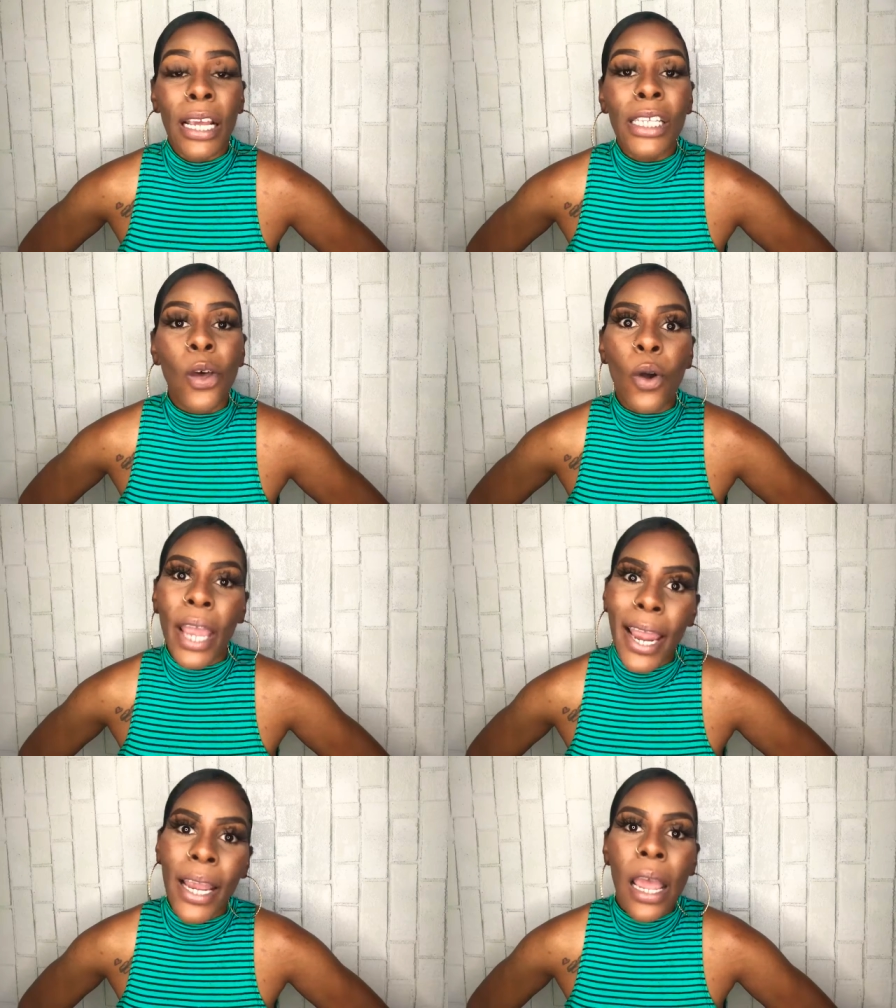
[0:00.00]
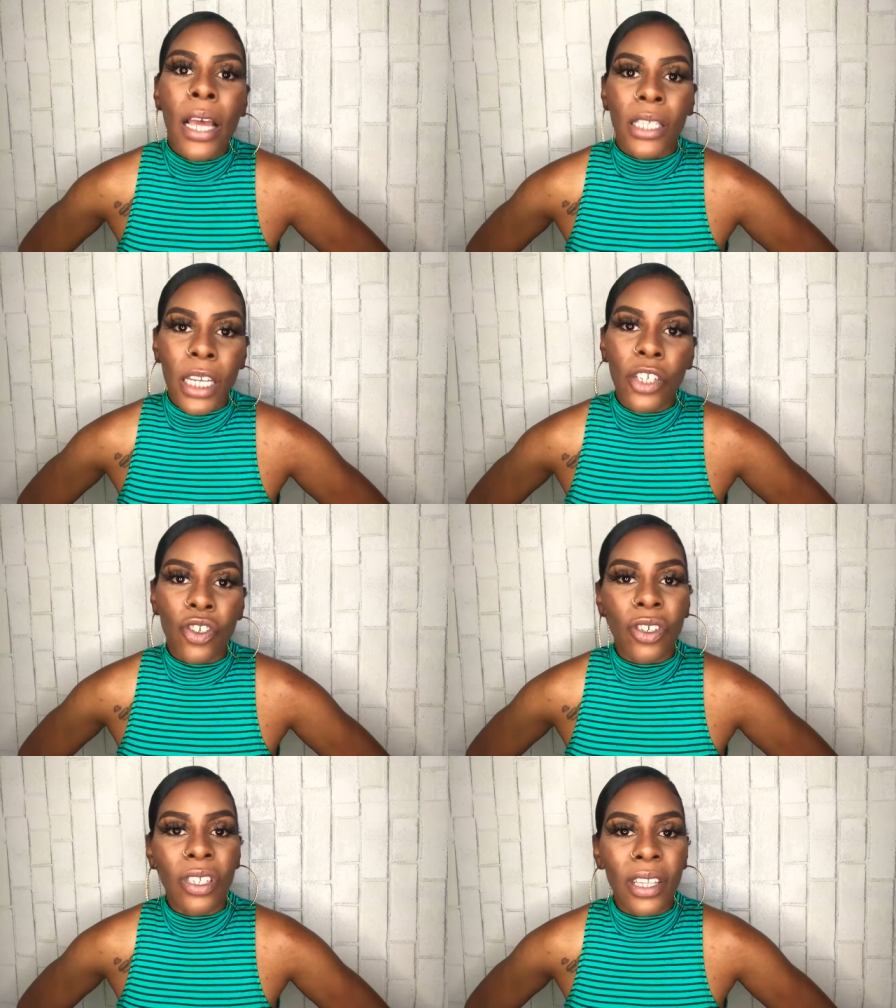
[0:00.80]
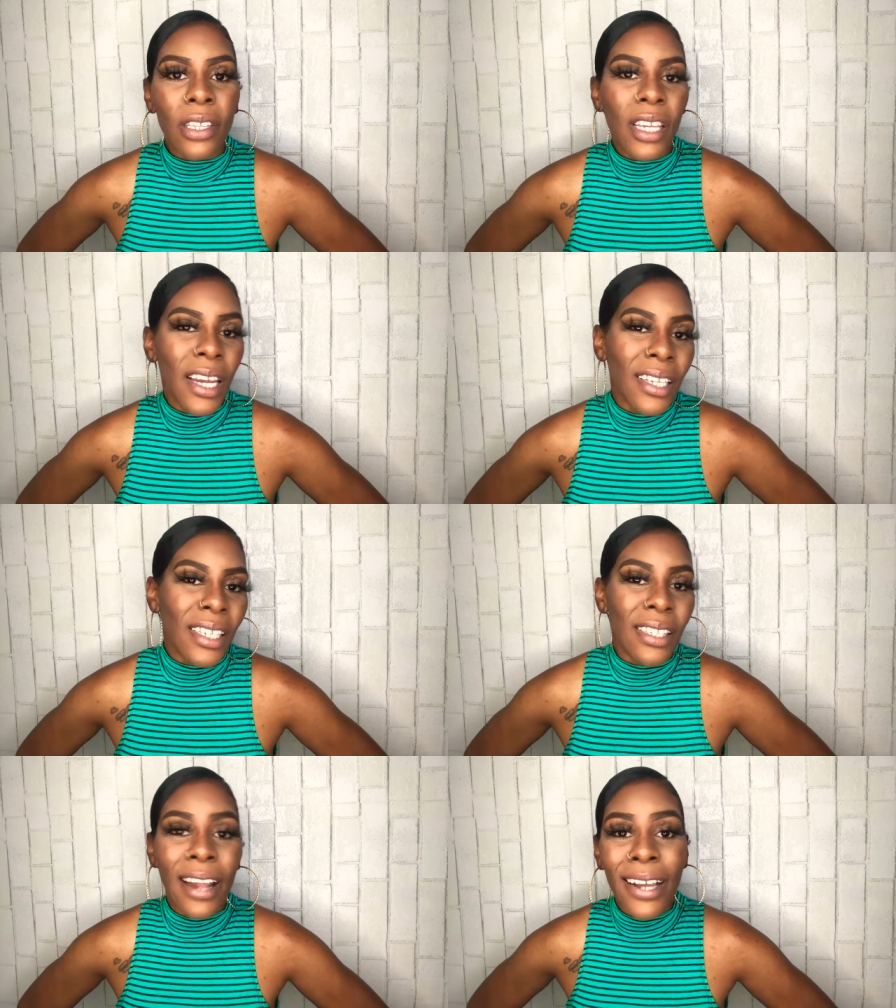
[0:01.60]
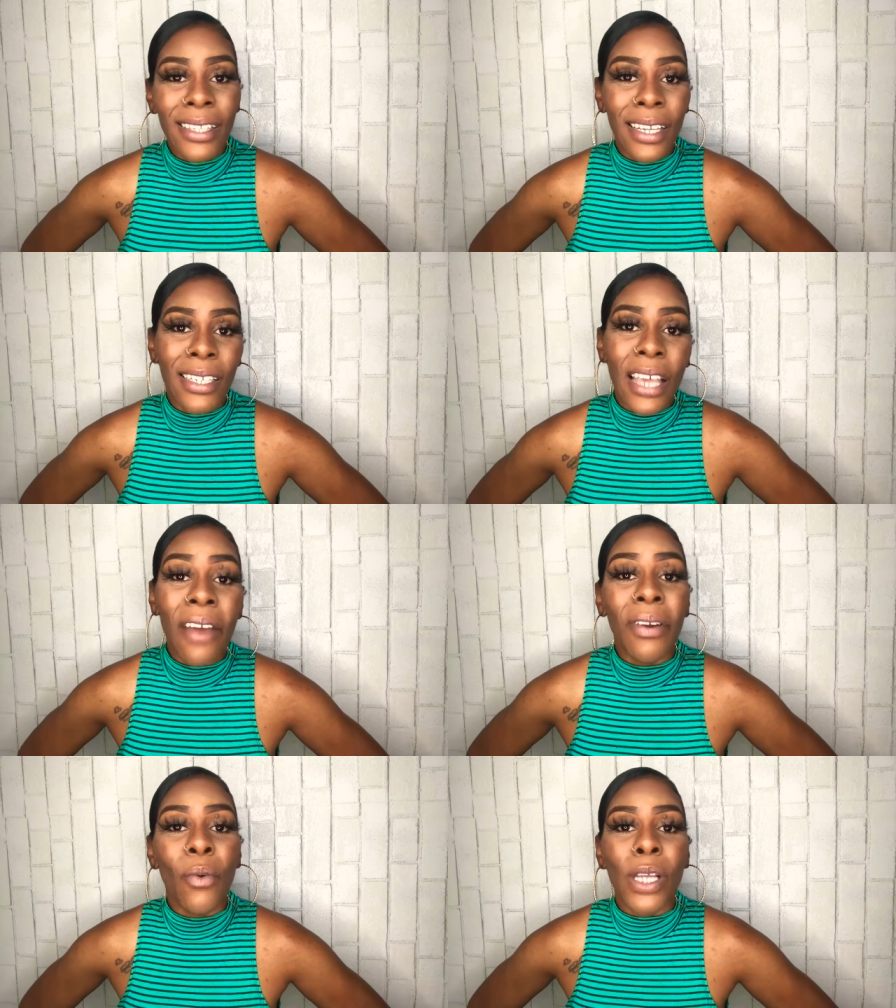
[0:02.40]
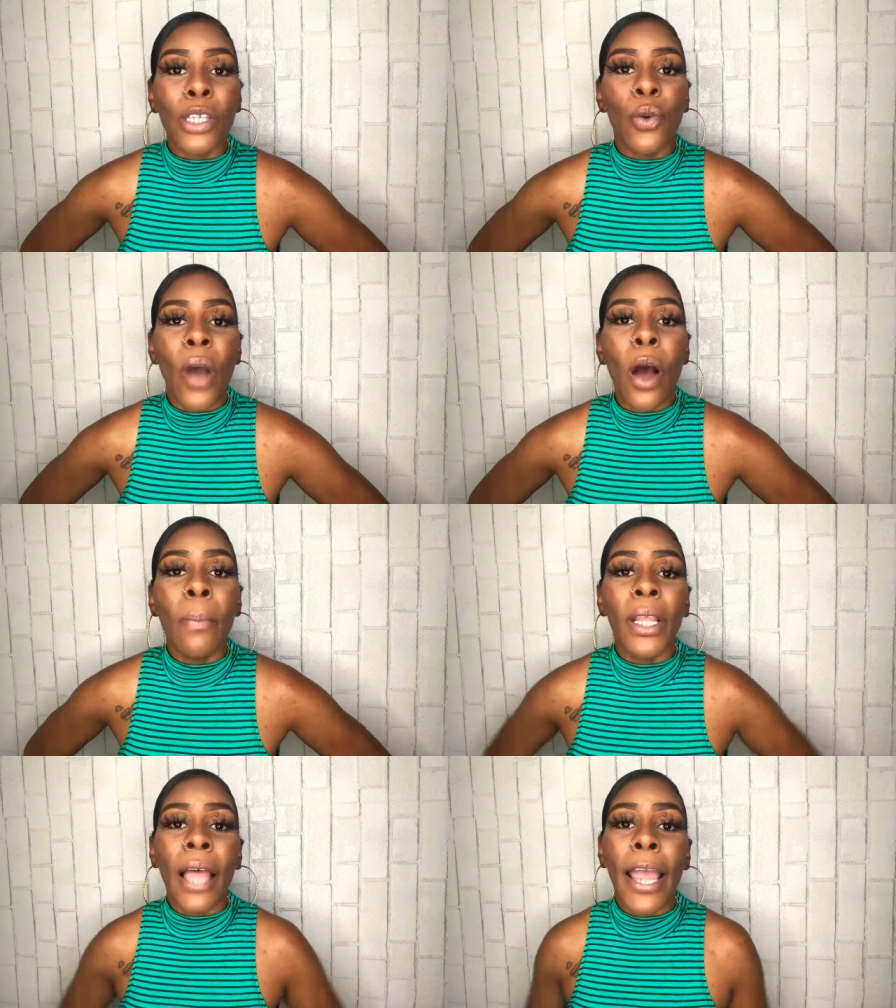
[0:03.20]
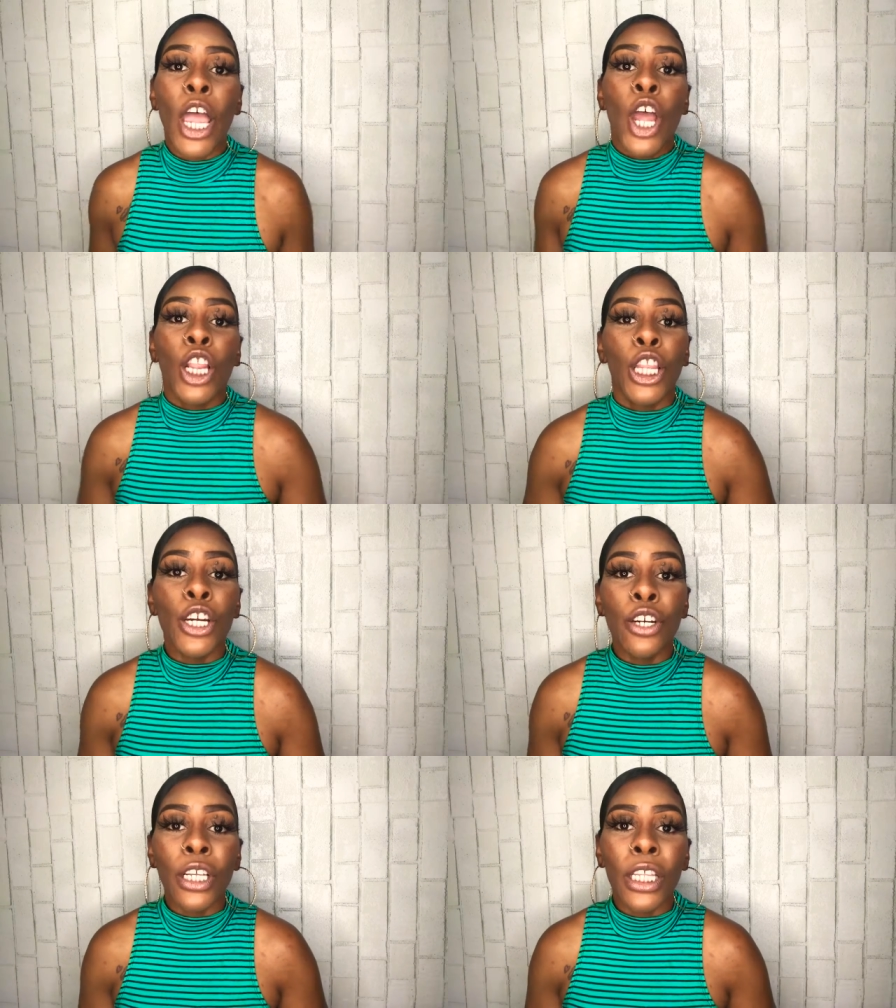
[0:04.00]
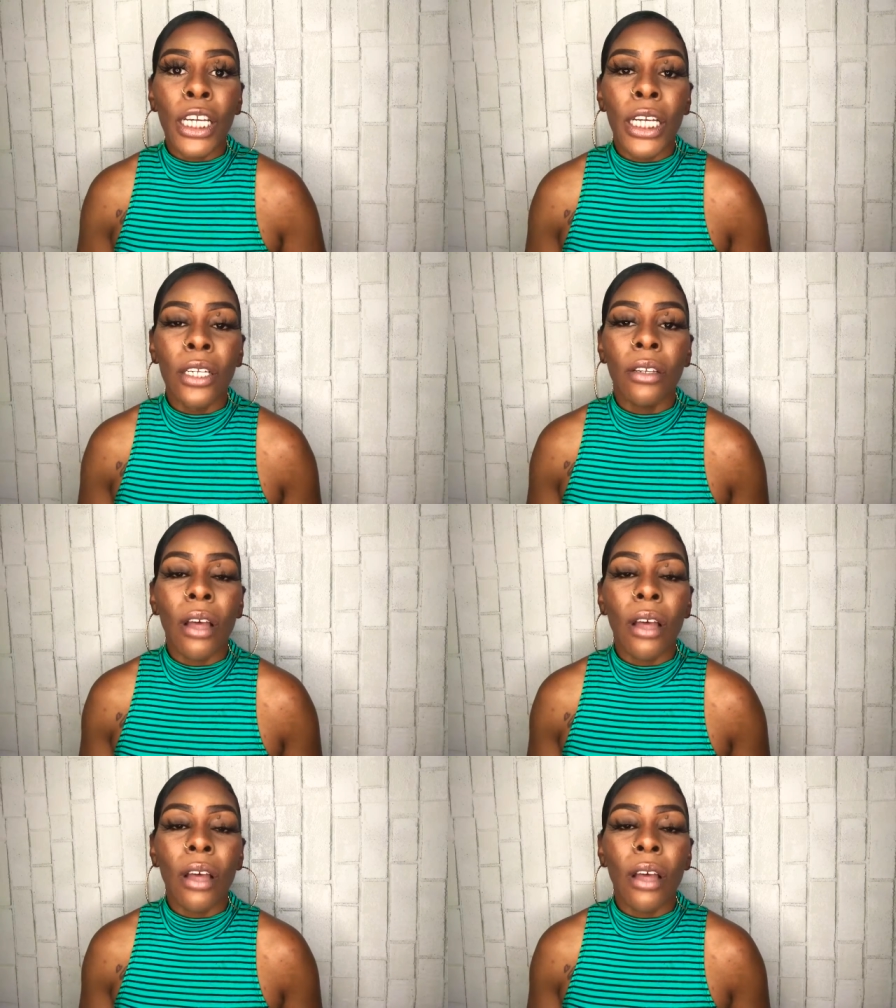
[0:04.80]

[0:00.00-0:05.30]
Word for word: It's okay to get your kids nice things every once in a while, but like literally